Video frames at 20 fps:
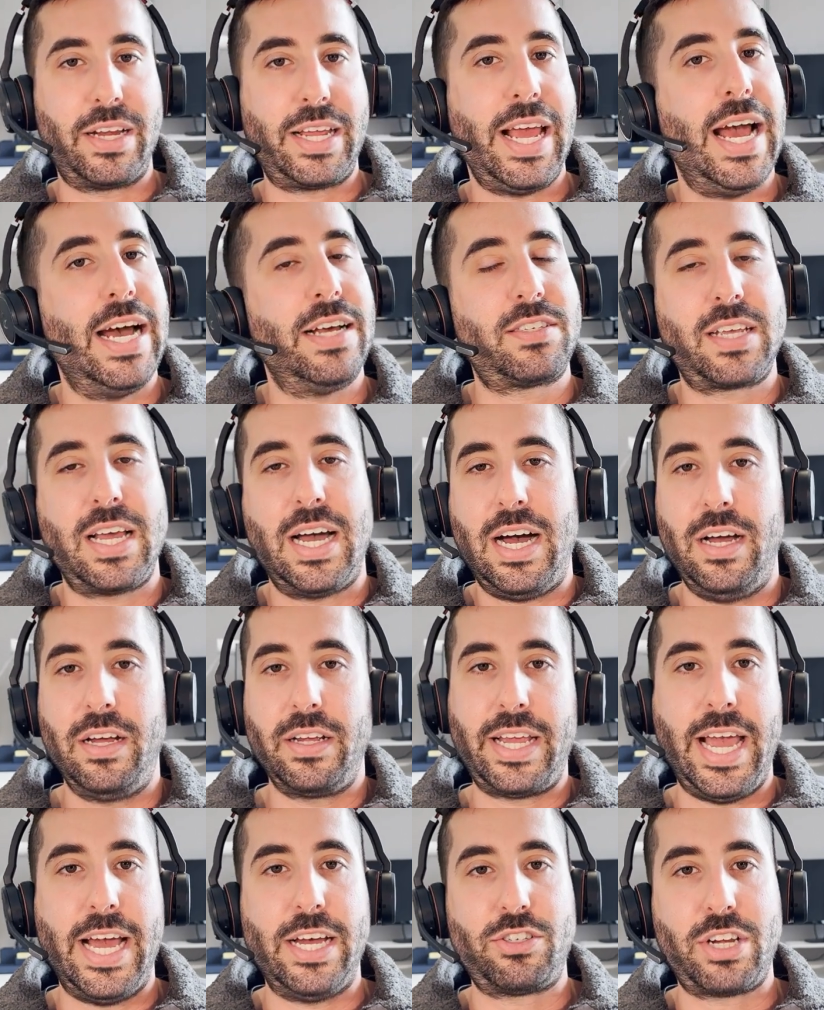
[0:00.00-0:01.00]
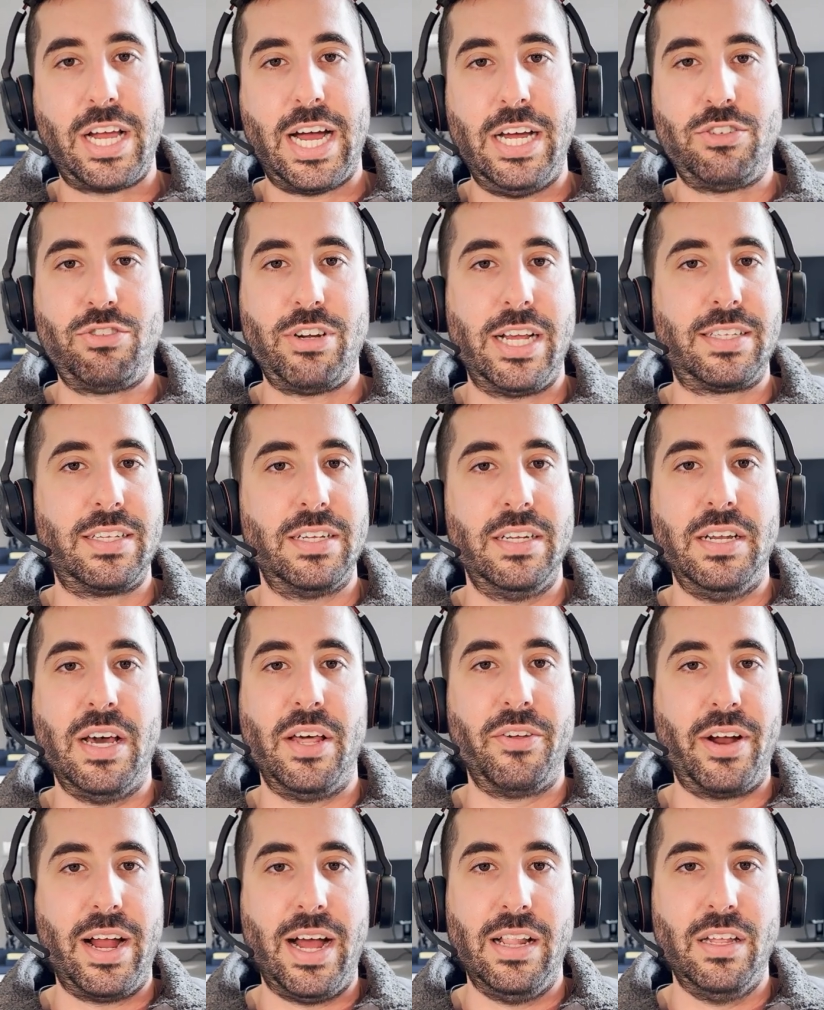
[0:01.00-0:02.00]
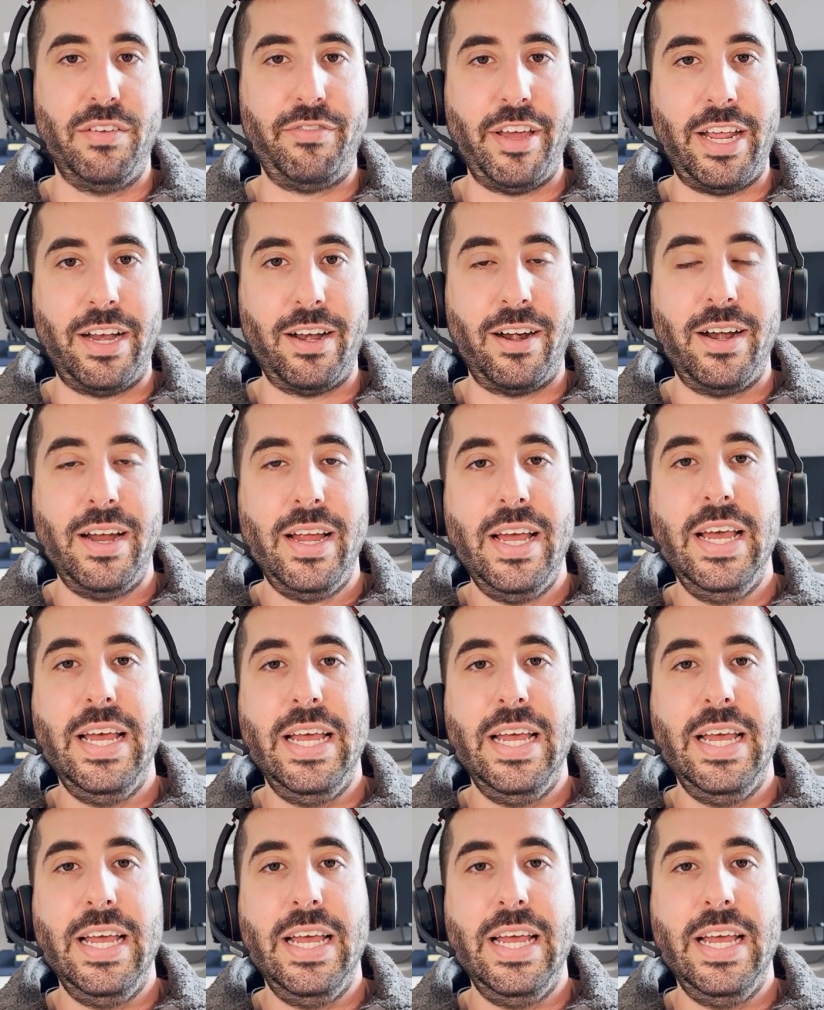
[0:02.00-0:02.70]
cash contract at another elevator.